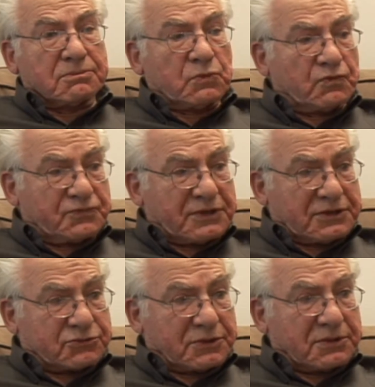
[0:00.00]
moved to
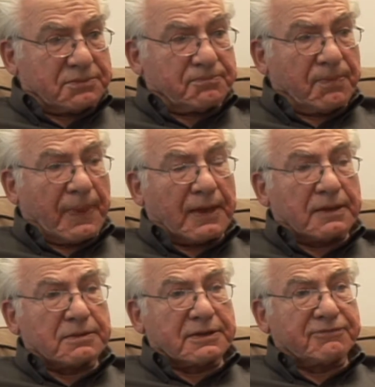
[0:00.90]
Israel
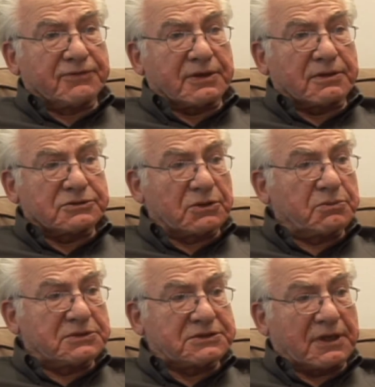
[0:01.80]
and lived there. So
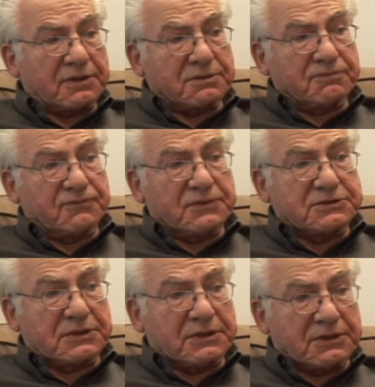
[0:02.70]
we started
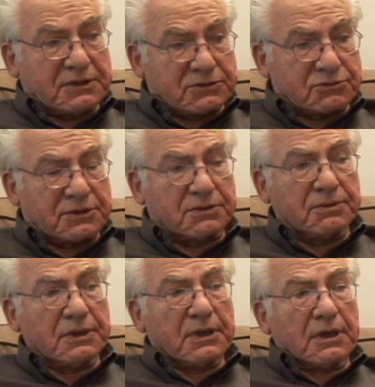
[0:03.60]
visiting Israel,
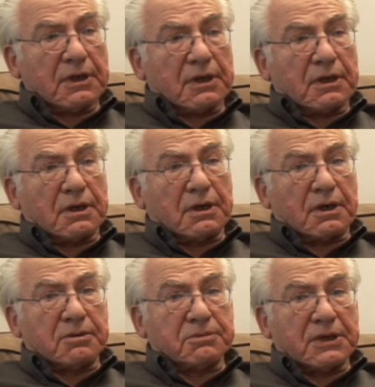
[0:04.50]
mm.
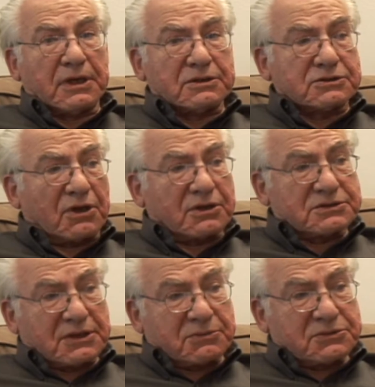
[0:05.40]
um, and as long
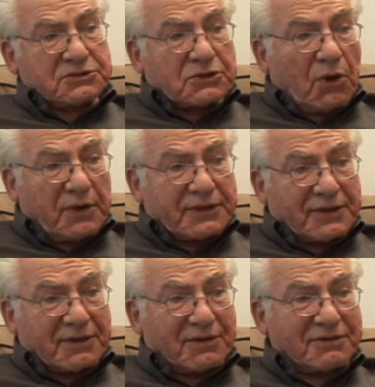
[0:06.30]
as I was going
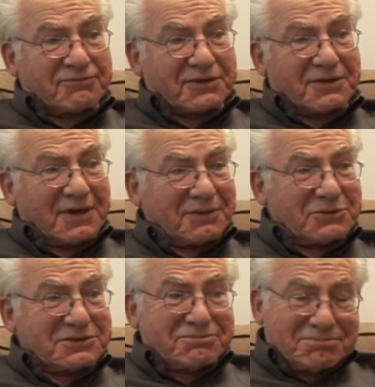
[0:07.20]
there, I figured I
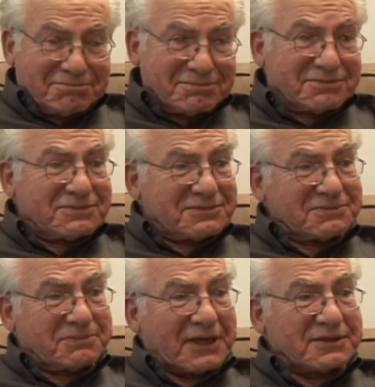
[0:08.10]
would
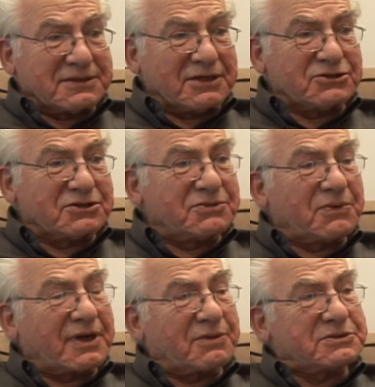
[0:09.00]
mm. pay attention to
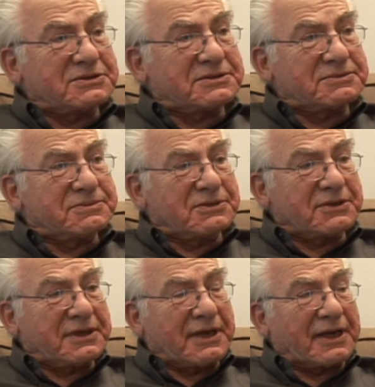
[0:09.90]
what I was
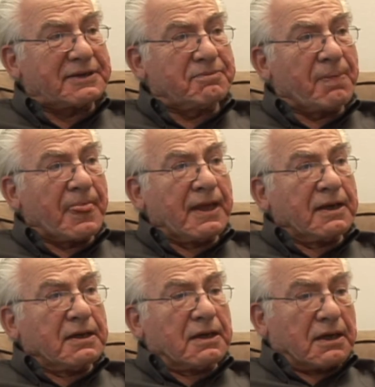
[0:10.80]
looking at,
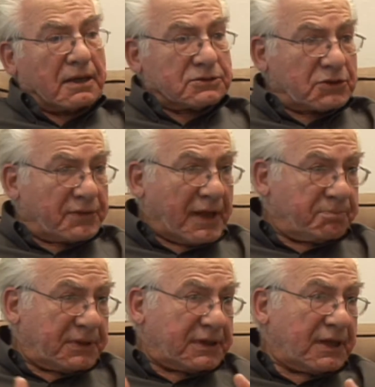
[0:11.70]
and so
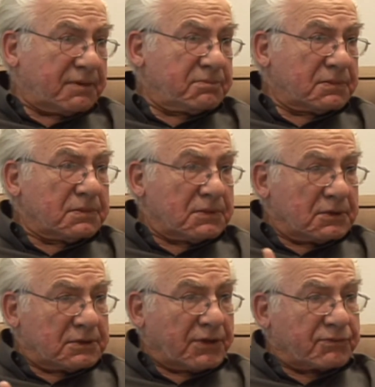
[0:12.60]
that became
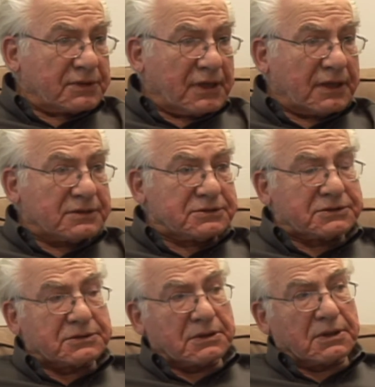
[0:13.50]
another
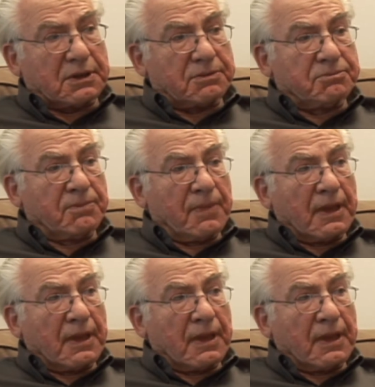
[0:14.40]
case um,